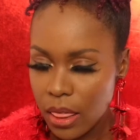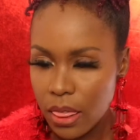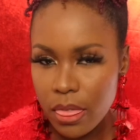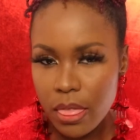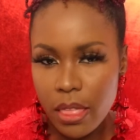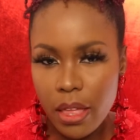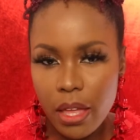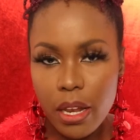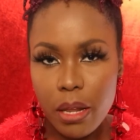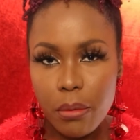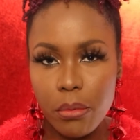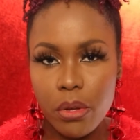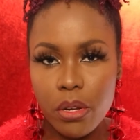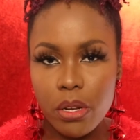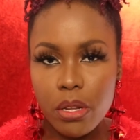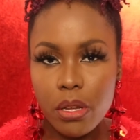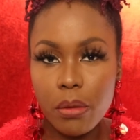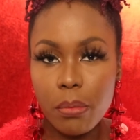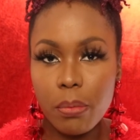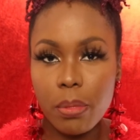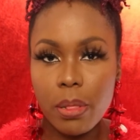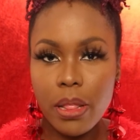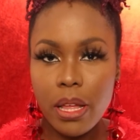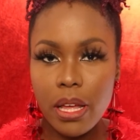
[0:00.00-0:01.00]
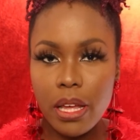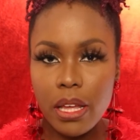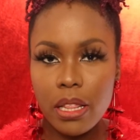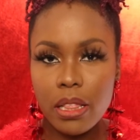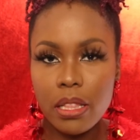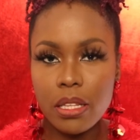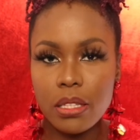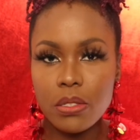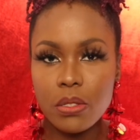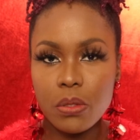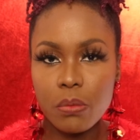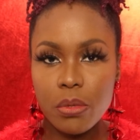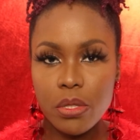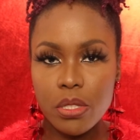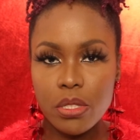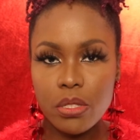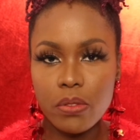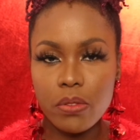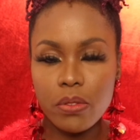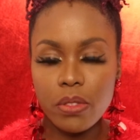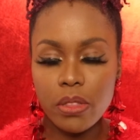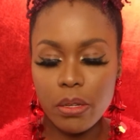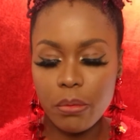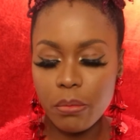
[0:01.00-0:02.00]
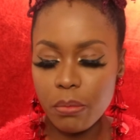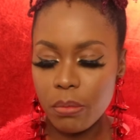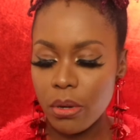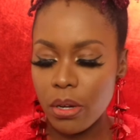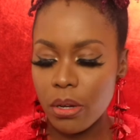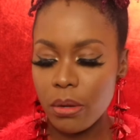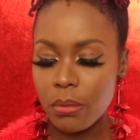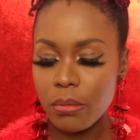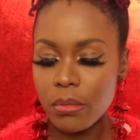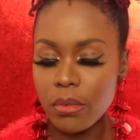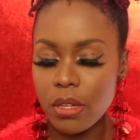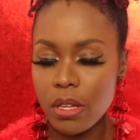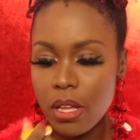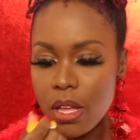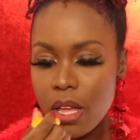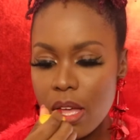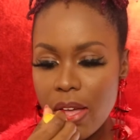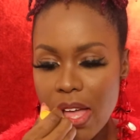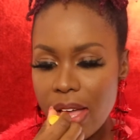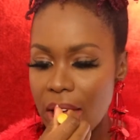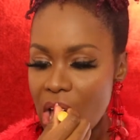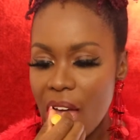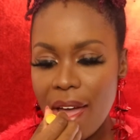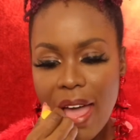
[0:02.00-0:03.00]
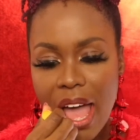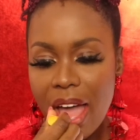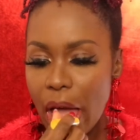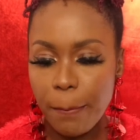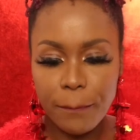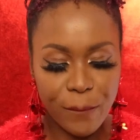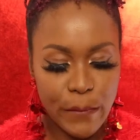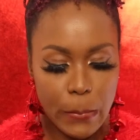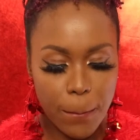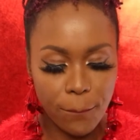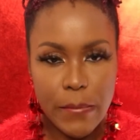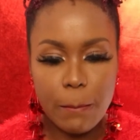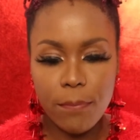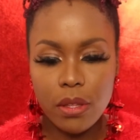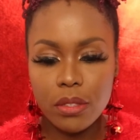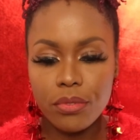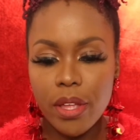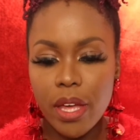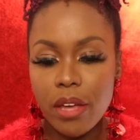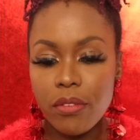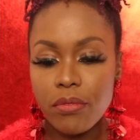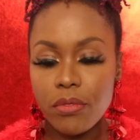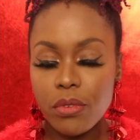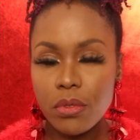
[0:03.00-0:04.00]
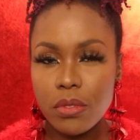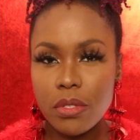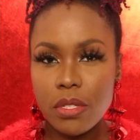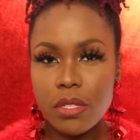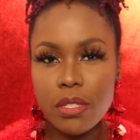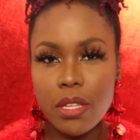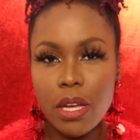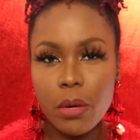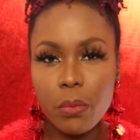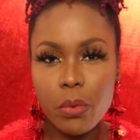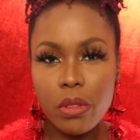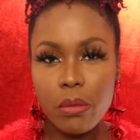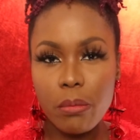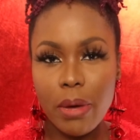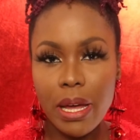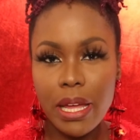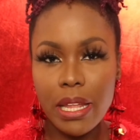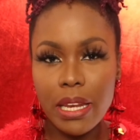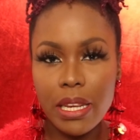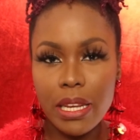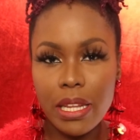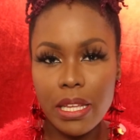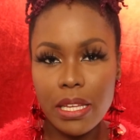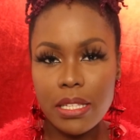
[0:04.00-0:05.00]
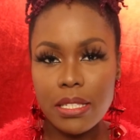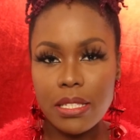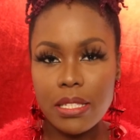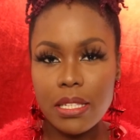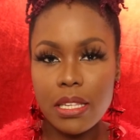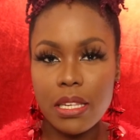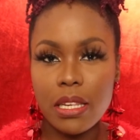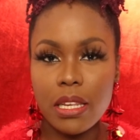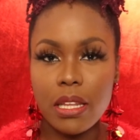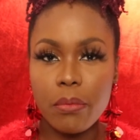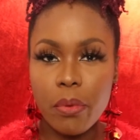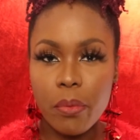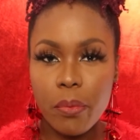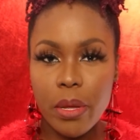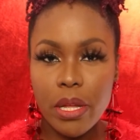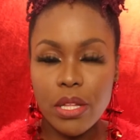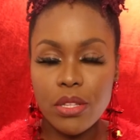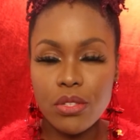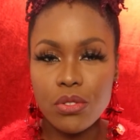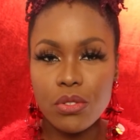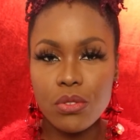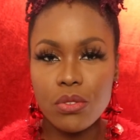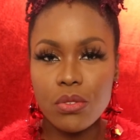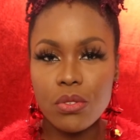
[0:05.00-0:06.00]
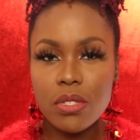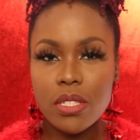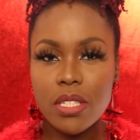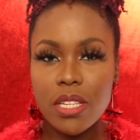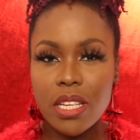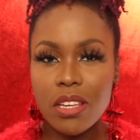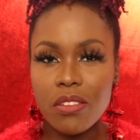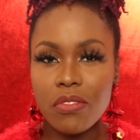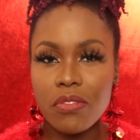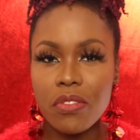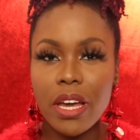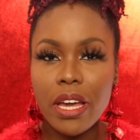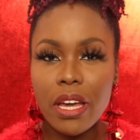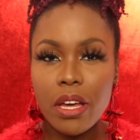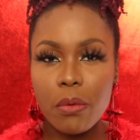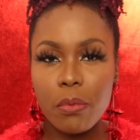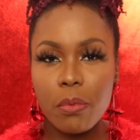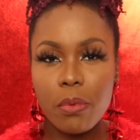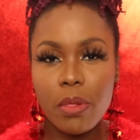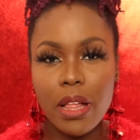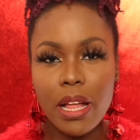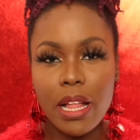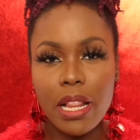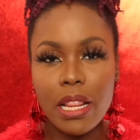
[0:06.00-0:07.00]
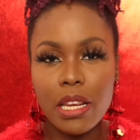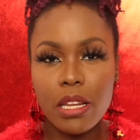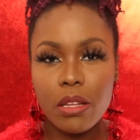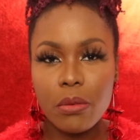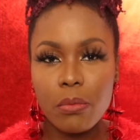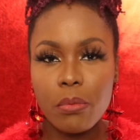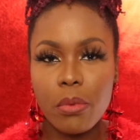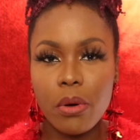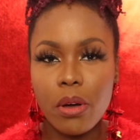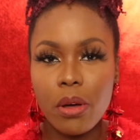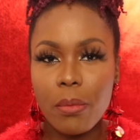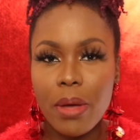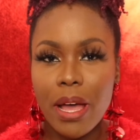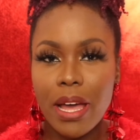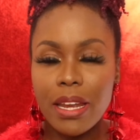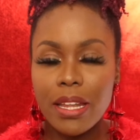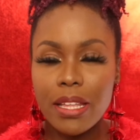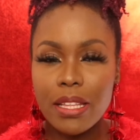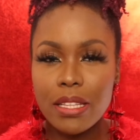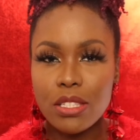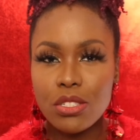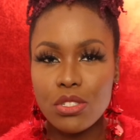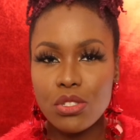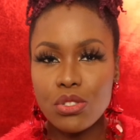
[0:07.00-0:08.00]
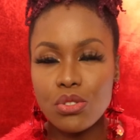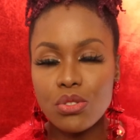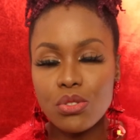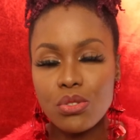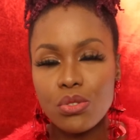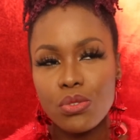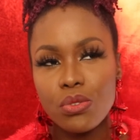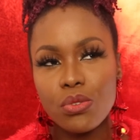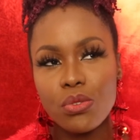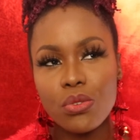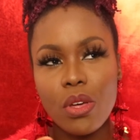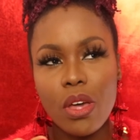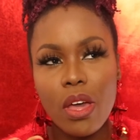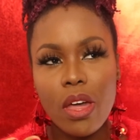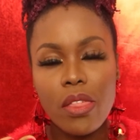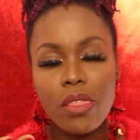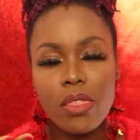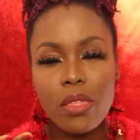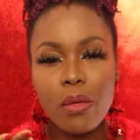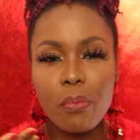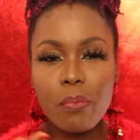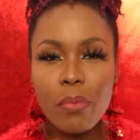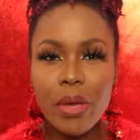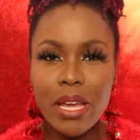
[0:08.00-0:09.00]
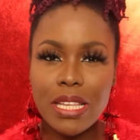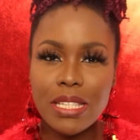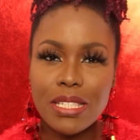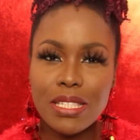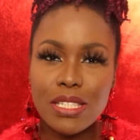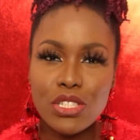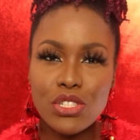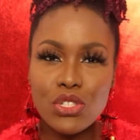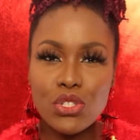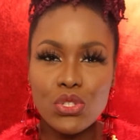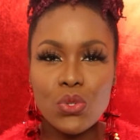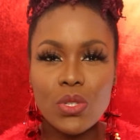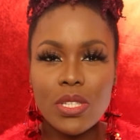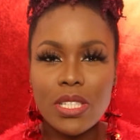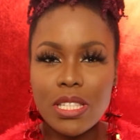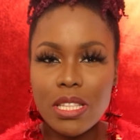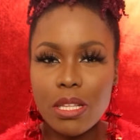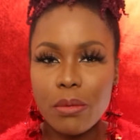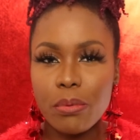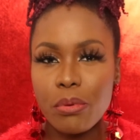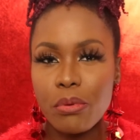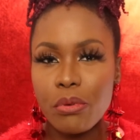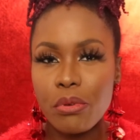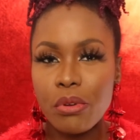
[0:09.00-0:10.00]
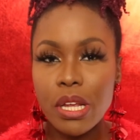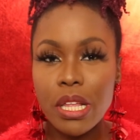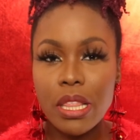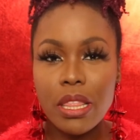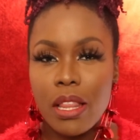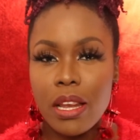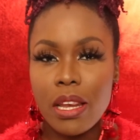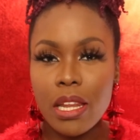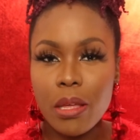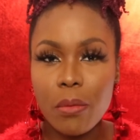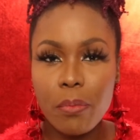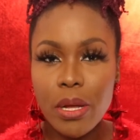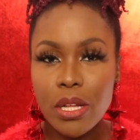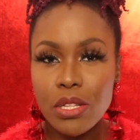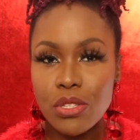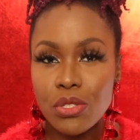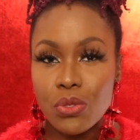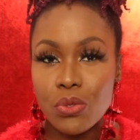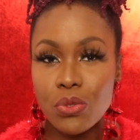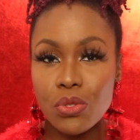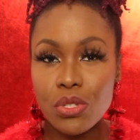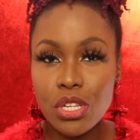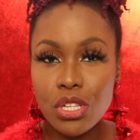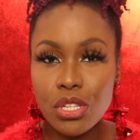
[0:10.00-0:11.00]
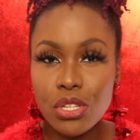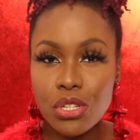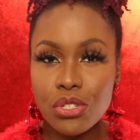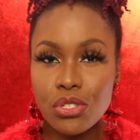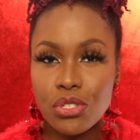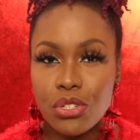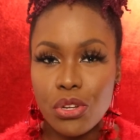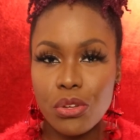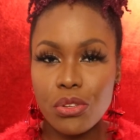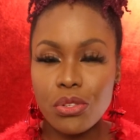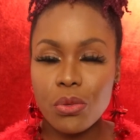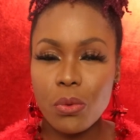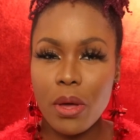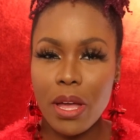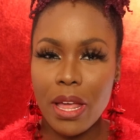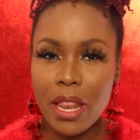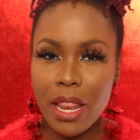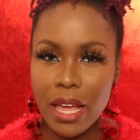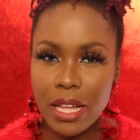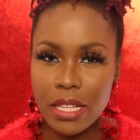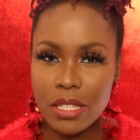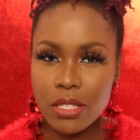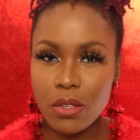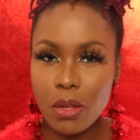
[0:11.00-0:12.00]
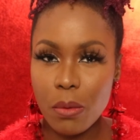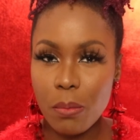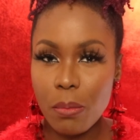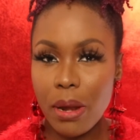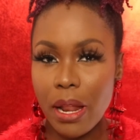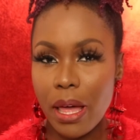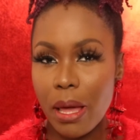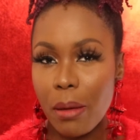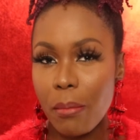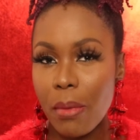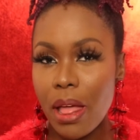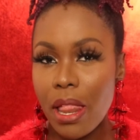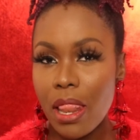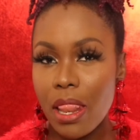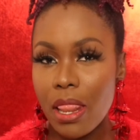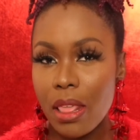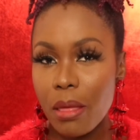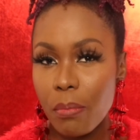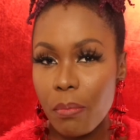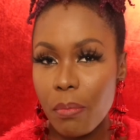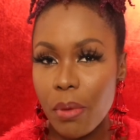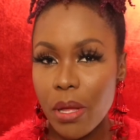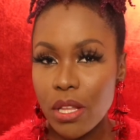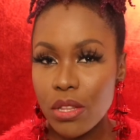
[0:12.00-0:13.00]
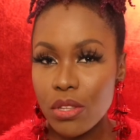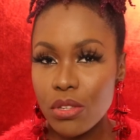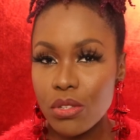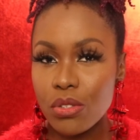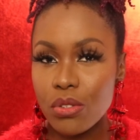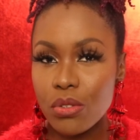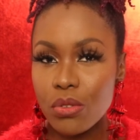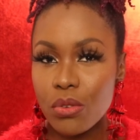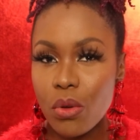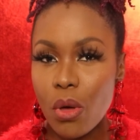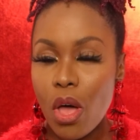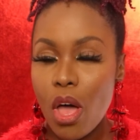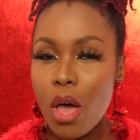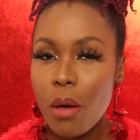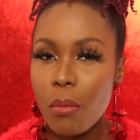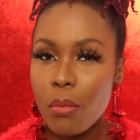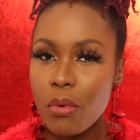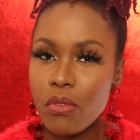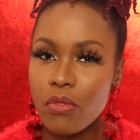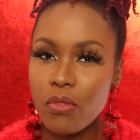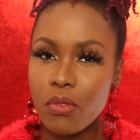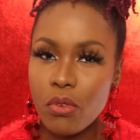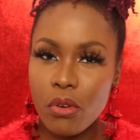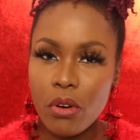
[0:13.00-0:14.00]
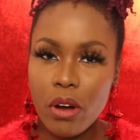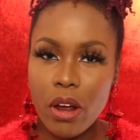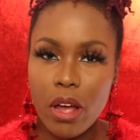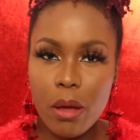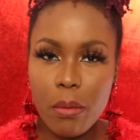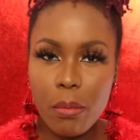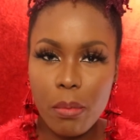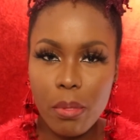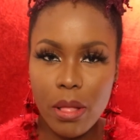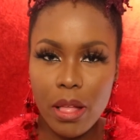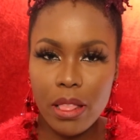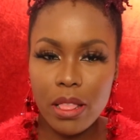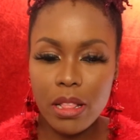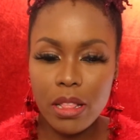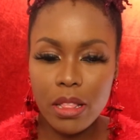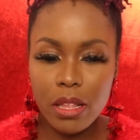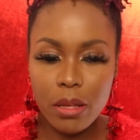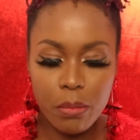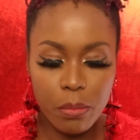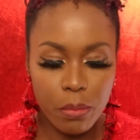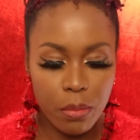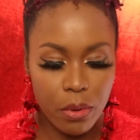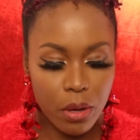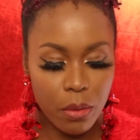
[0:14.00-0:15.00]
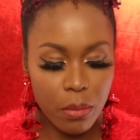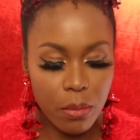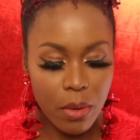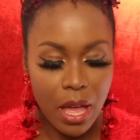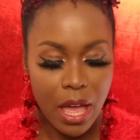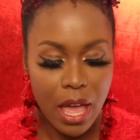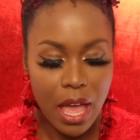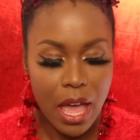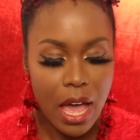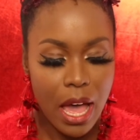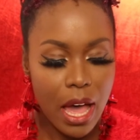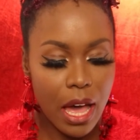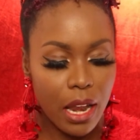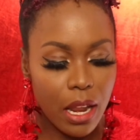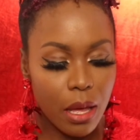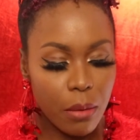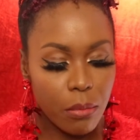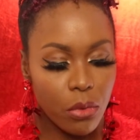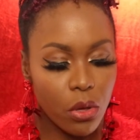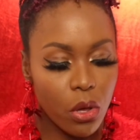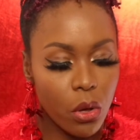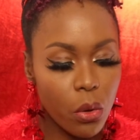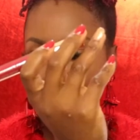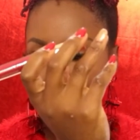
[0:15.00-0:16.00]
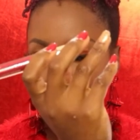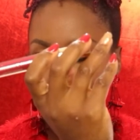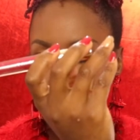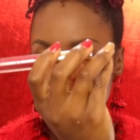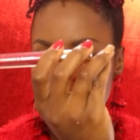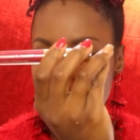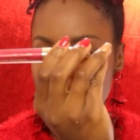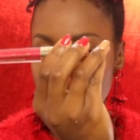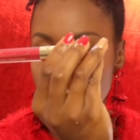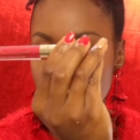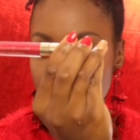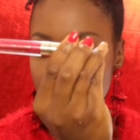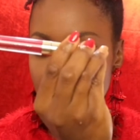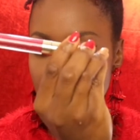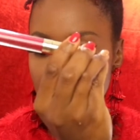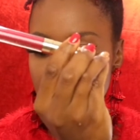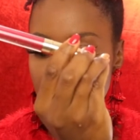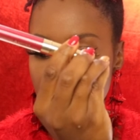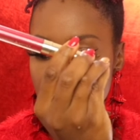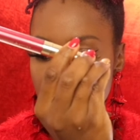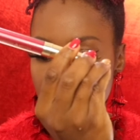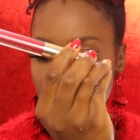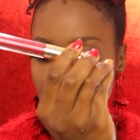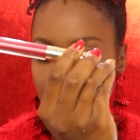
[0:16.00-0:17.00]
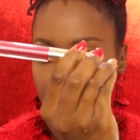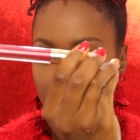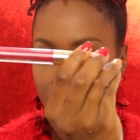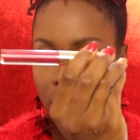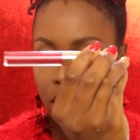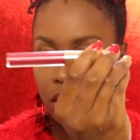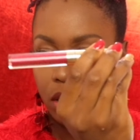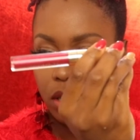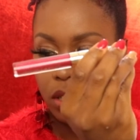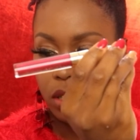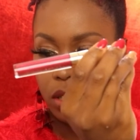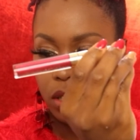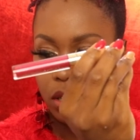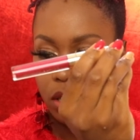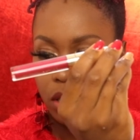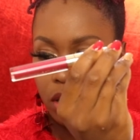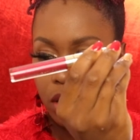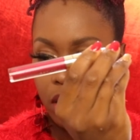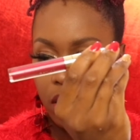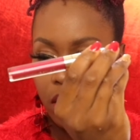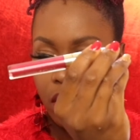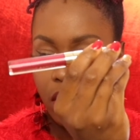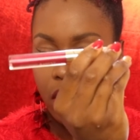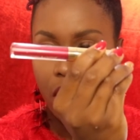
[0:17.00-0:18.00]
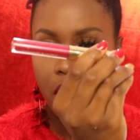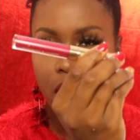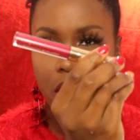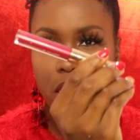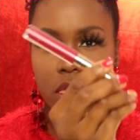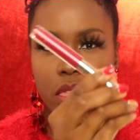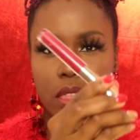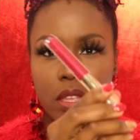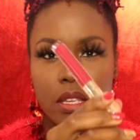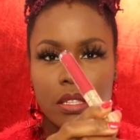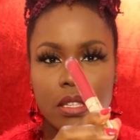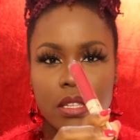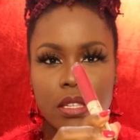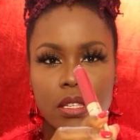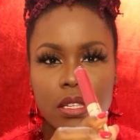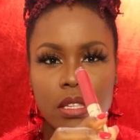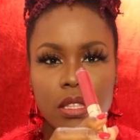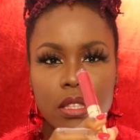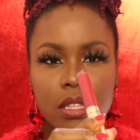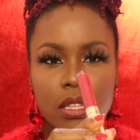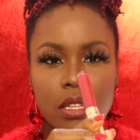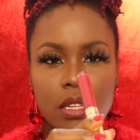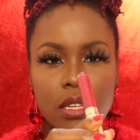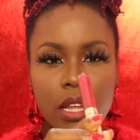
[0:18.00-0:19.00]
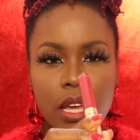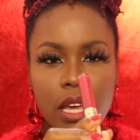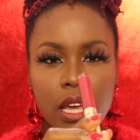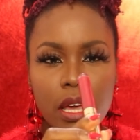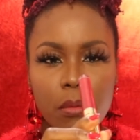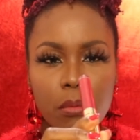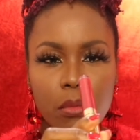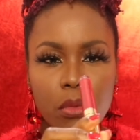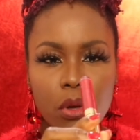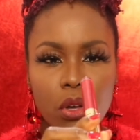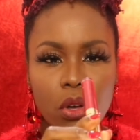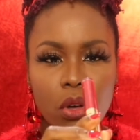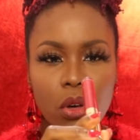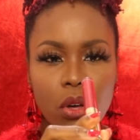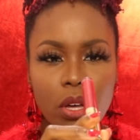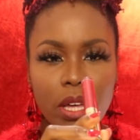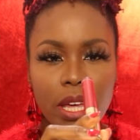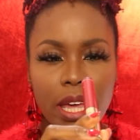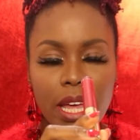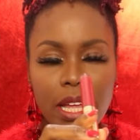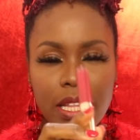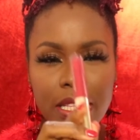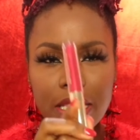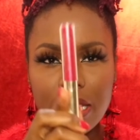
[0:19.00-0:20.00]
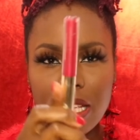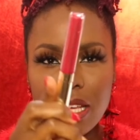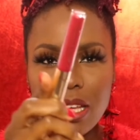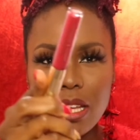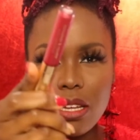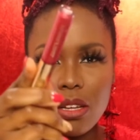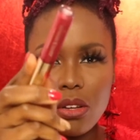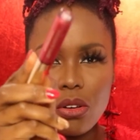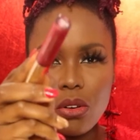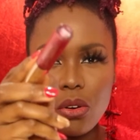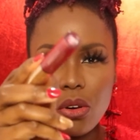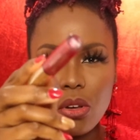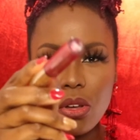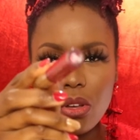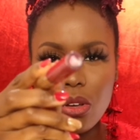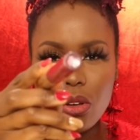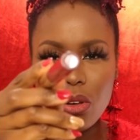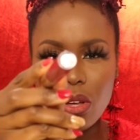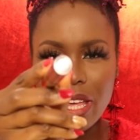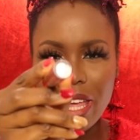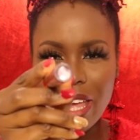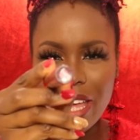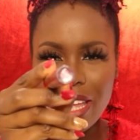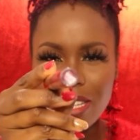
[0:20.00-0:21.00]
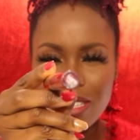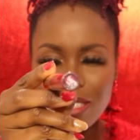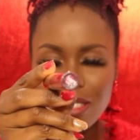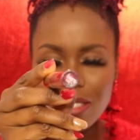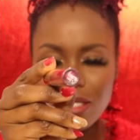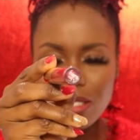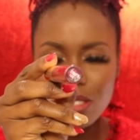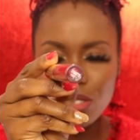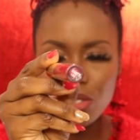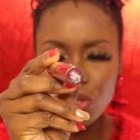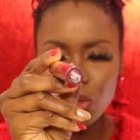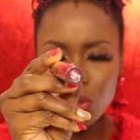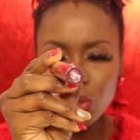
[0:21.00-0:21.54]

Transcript: Then I'm going to apply a little bit of lip balm. I've noticed that with my NYX lip pencils, if I apply a lip balm and it's too, the base is too slippery, the lip pencil doesn't show, so I like to apply my lip pencil before I apply the lip balm. And I'm going in with another ColourPop color. This is in the name Coquette, Coquette,